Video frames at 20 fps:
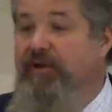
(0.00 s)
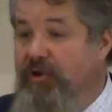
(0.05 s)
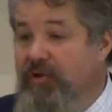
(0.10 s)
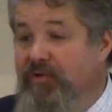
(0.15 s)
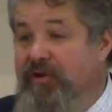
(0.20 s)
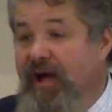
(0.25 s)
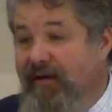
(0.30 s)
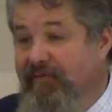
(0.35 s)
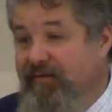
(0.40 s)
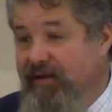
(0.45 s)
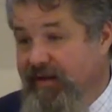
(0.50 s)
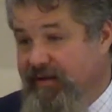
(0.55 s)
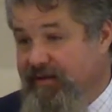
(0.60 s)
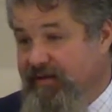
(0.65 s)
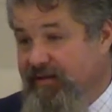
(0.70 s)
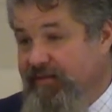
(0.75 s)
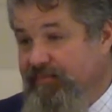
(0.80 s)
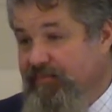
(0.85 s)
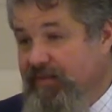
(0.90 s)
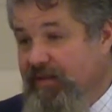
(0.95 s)
the new covenant.
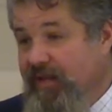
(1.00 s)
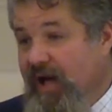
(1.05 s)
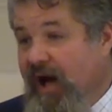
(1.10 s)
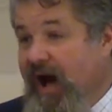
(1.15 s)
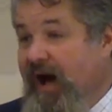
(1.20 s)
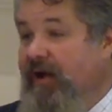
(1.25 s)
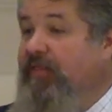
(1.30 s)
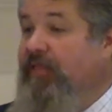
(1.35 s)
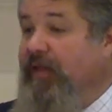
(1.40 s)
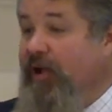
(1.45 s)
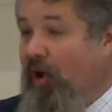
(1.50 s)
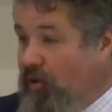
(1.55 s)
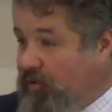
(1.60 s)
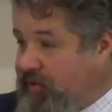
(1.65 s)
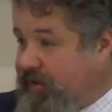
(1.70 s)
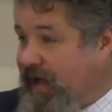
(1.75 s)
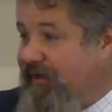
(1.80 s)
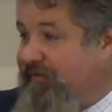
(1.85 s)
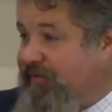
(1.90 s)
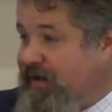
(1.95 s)
Under the
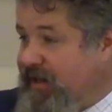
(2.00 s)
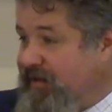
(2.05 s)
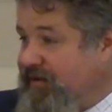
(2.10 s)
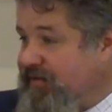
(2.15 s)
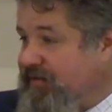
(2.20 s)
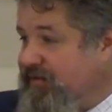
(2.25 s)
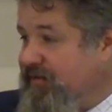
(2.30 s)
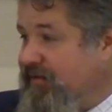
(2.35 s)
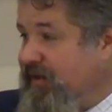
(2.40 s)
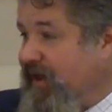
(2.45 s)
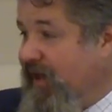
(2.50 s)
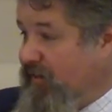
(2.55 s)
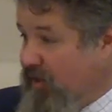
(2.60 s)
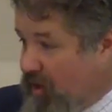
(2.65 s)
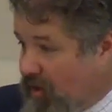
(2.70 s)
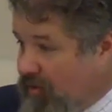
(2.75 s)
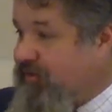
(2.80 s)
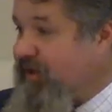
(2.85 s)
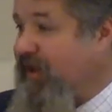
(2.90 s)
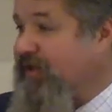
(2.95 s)
old covenant, in
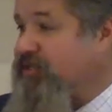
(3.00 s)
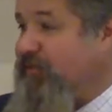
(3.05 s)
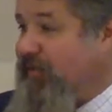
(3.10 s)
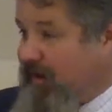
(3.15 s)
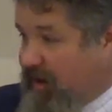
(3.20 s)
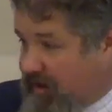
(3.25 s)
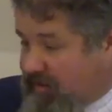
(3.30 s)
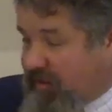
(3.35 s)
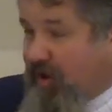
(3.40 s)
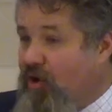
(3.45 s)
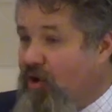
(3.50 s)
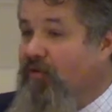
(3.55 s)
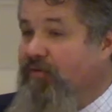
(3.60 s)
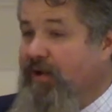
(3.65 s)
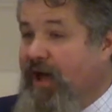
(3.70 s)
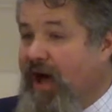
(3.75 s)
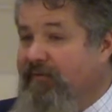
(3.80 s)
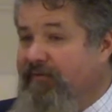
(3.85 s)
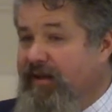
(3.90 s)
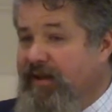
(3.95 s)
the Old Testament, and
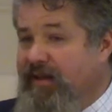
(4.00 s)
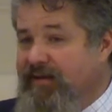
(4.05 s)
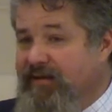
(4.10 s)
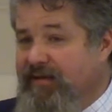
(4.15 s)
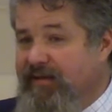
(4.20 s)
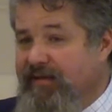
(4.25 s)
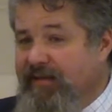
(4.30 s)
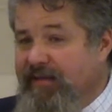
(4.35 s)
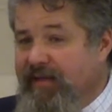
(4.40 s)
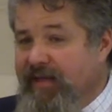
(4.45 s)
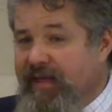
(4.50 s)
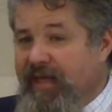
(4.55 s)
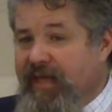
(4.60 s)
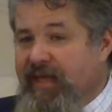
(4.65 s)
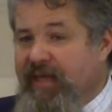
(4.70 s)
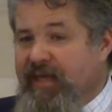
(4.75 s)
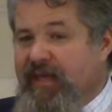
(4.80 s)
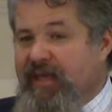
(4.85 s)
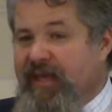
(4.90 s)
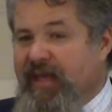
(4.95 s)
old covenant,
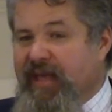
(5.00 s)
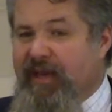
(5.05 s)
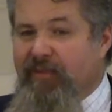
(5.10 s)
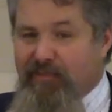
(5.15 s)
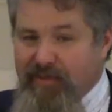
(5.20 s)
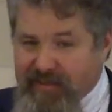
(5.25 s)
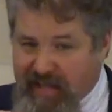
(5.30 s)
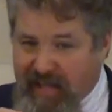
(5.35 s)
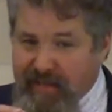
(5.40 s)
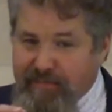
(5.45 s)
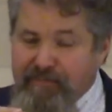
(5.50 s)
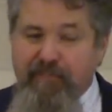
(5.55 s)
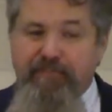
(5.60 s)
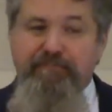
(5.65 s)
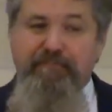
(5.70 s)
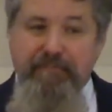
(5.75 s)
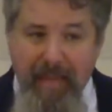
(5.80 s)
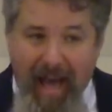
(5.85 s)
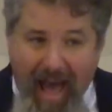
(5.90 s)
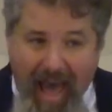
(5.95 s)
it, was,
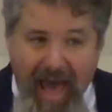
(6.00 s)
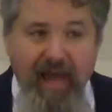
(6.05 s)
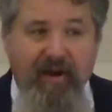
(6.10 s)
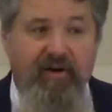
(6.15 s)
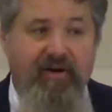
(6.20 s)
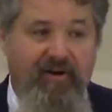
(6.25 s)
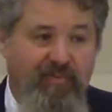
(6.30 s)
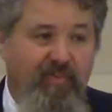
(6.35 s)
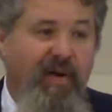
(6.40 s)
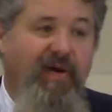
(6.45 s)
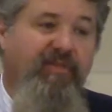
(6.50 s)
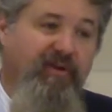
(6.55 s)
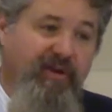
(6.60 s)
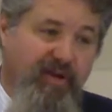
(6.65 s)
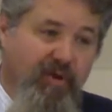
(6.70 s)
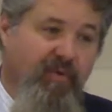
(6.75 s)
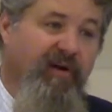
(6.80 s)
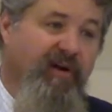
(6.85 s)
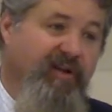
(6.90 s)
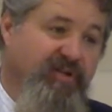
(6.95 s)
it mattered whether
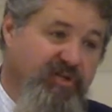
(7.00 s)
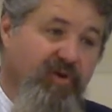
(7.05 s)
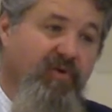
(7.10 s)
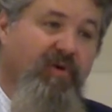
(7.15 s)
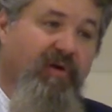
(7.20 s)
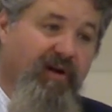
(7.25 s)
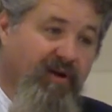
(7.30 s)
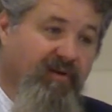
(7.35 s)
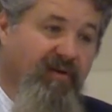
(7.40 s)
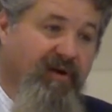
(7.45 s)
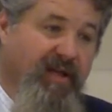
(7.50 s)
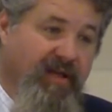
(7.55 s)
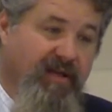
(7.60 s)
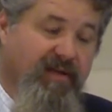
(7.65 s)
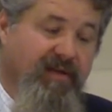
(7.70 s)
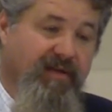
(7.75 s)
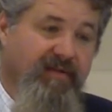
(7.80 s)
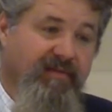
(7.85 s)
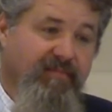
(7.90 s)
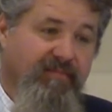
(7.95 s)
you were a Jew or a
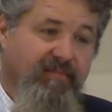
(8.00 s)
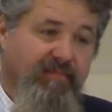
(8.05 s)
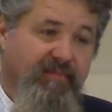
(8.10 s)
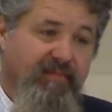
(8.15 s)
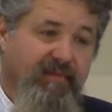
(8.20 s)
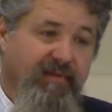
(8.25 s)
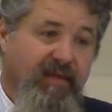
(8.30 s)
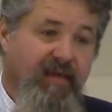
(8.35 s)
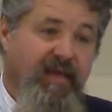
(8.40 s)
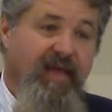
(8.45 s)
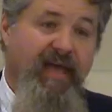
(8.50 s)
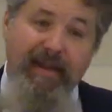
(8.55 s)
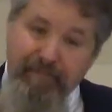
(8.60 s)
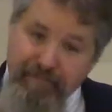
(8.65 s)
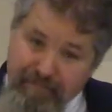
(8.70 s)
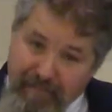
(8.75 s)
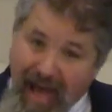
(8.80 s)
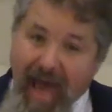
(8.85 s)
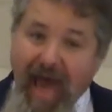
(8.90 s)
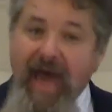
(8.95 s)
Greek. It
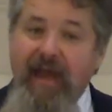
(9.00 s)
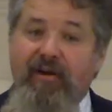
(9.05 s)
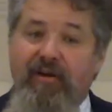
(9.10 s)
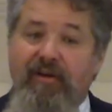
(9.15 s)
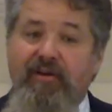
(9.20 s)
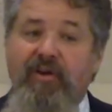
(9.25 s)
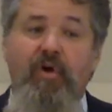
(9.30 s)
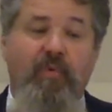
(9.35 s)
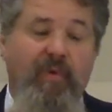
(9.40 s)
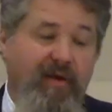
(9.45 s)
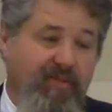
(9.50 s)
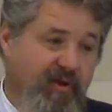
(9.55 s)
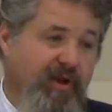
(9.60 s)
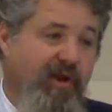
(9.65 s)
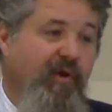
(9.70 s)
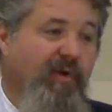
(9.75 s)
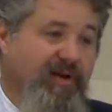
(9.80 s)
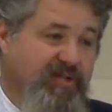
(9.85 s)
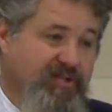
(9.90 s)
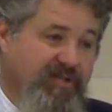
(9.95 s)
mattered whether
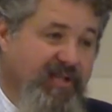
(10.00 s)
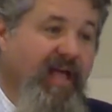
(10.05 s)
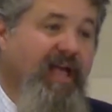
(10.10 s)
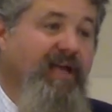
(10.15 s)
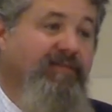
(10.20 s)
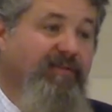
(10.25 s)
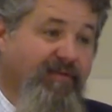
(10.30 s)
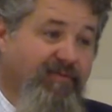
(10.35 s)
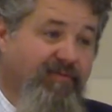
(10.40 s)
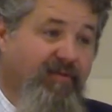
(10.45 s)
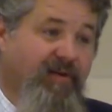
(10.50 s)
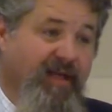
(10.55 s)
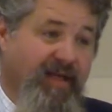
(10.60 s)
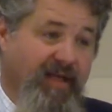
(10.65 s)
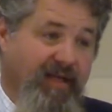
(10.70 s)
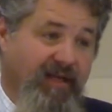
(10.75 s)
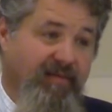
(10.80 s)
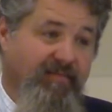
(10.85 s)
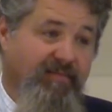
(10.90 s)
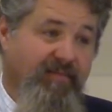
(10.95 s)
you were a slave or
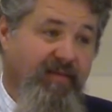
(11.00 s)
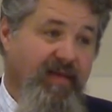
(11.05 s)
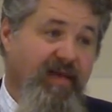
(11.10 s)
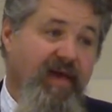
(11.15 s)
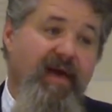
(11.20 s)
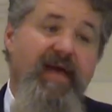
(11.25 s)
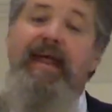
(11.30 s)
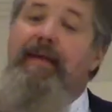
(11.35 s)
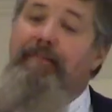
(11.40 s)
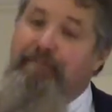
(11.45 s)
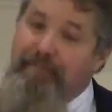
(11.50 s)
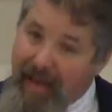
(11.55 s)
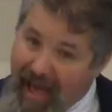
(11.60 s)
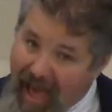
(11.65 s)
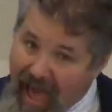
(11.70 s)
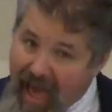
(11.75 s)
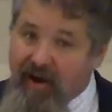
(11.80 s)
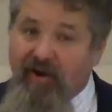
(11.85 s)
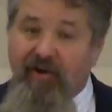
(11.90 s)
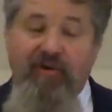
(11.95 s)
free. And it
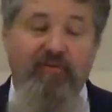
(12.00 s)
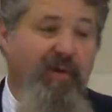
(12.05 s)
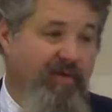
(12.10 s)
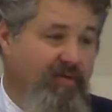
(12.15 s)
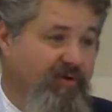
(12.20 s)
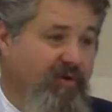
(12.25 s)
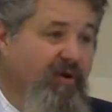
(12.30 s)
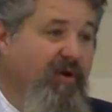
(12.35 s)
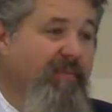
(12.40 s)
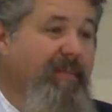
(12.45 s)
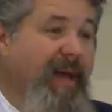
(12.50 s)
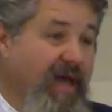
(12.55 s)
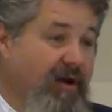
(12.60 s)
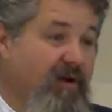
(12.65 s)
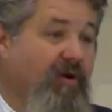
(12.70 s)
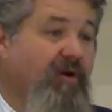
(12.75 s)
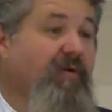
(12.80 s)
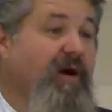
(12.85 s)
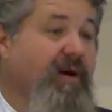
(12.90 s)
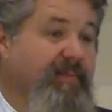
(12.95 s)
mattered whether you were a
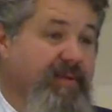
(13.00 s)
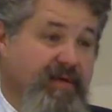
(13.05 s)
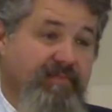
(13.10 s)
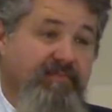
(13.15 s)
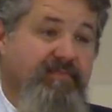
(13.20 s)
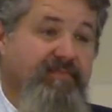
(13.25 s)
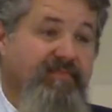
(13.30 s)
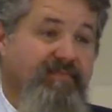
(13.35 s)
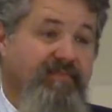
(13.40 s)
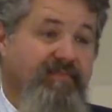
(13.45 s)
man or a woman.